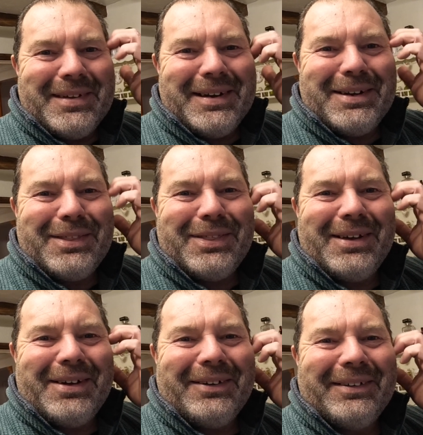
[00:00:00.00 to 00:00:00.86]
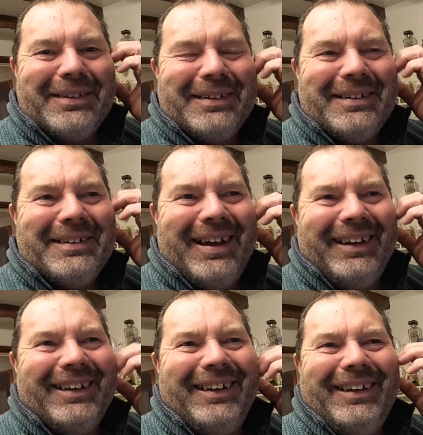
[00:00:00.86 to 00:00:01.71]
And I thought,
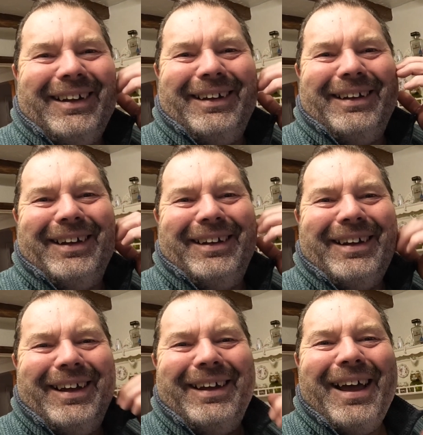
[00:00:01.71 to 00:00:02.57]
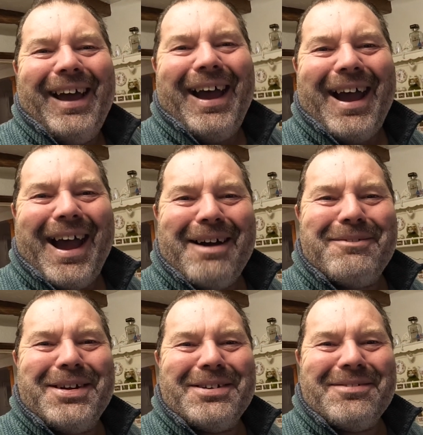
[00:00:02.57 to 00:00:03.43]
how
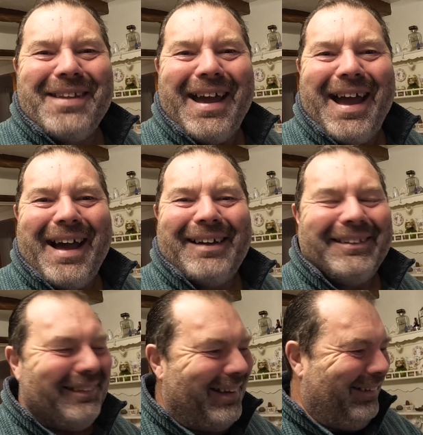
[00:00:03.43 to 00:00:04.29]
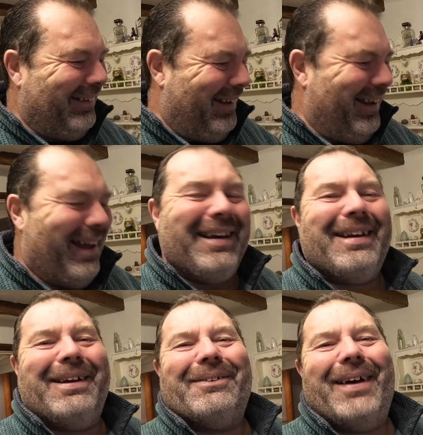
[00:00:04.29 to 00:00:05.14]
have you done that?
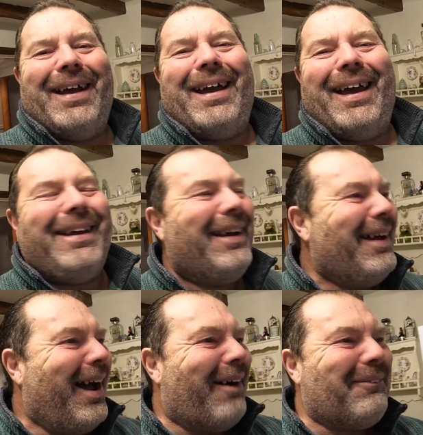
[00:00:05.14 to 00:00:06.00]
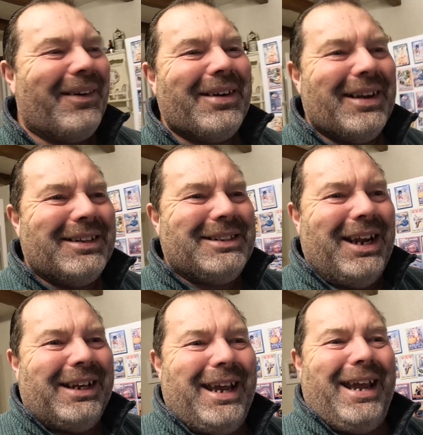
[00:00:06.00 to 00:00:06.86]
Anyway, I walked
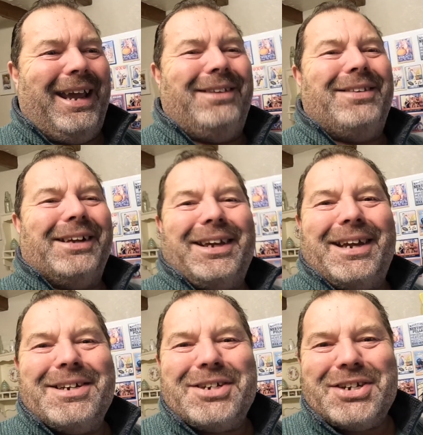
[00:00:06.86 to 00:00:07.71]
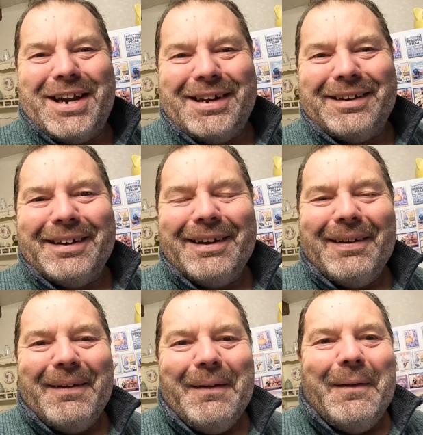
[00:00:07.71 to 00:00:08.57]
in the kitchen
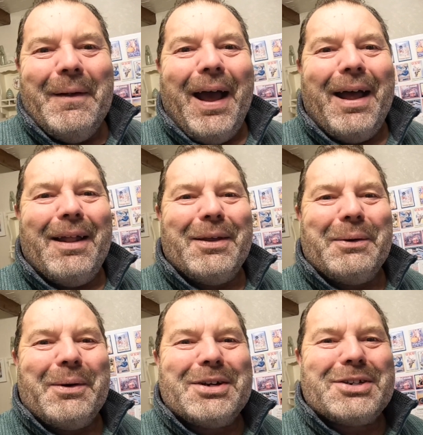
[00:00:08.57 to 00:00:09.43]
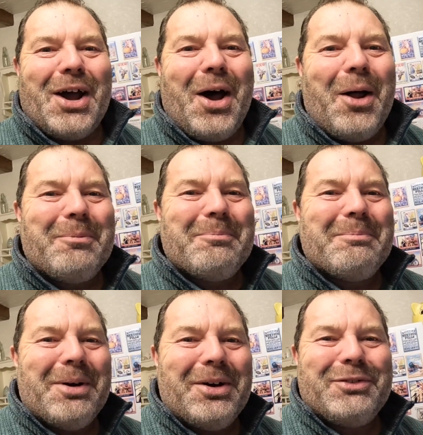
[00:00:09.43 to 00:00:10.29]
and there was all
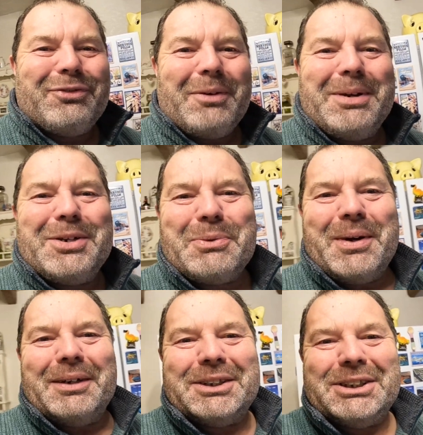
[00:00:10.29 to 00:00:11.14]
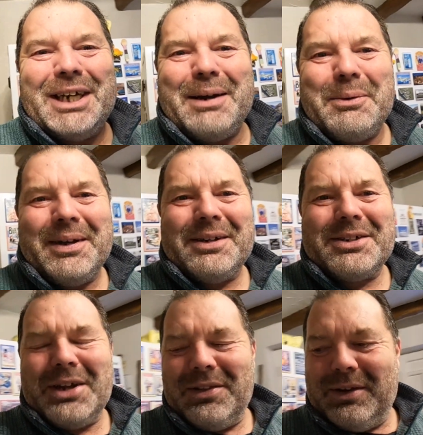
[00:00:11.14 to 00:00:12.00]
mud from his wheelchair
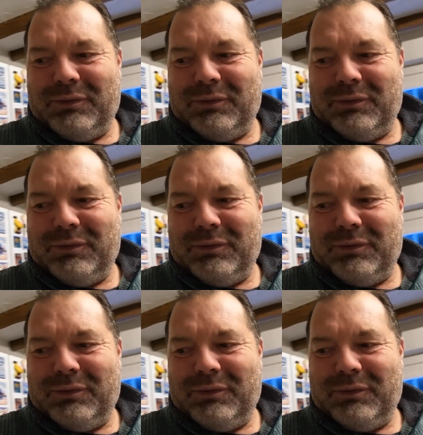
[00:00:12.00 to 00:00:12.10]
wheels on the